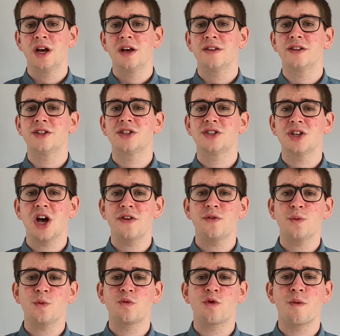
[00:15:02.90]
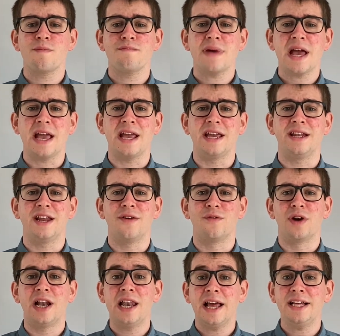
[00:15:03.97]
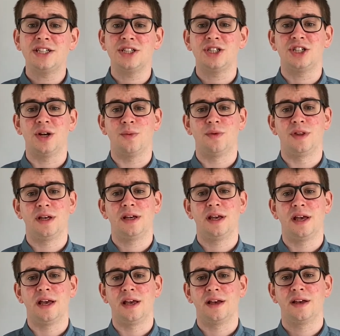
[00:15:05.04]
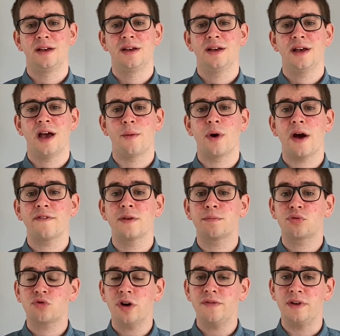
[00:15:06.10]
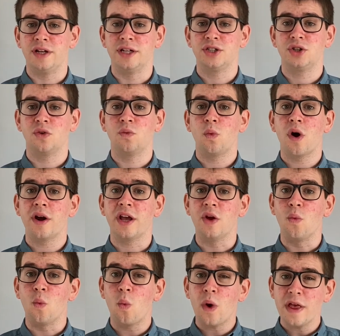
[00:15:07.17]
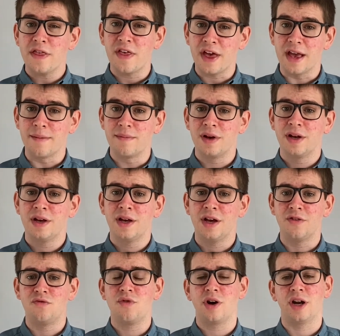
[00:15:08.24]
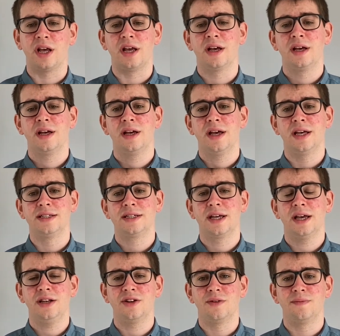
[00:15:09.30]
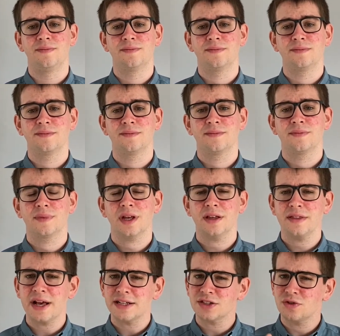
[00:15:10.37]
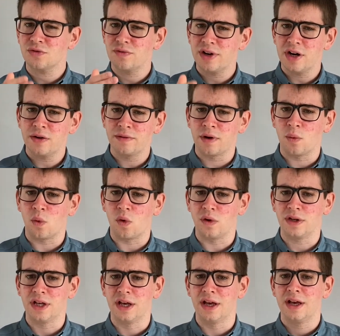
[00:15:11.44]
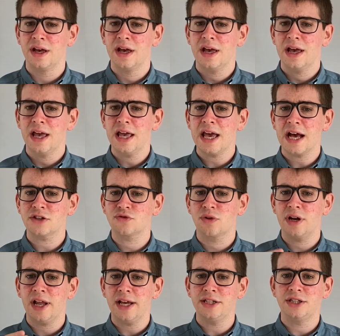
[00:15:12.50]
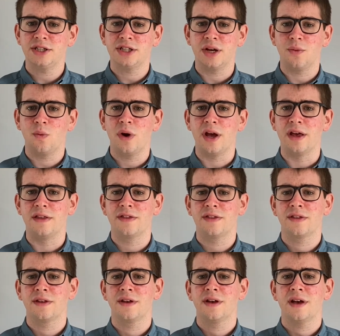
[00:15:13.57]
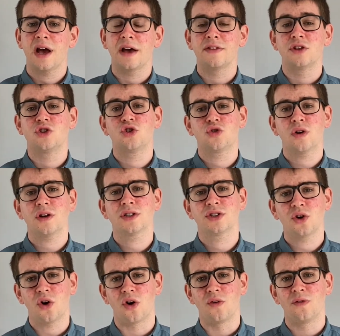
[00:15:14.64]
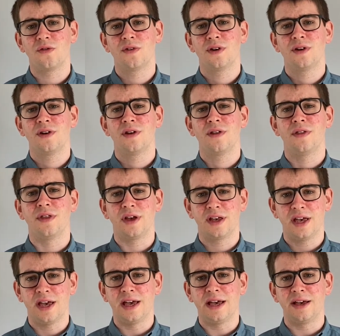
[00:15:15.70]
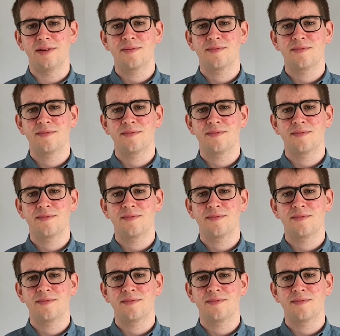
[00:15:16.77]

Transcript: that the servant will remain in relationship with the king and will have the privilege of working with him in running his kingdom. And that's the real reward here. He has relationship with and the trust of the king.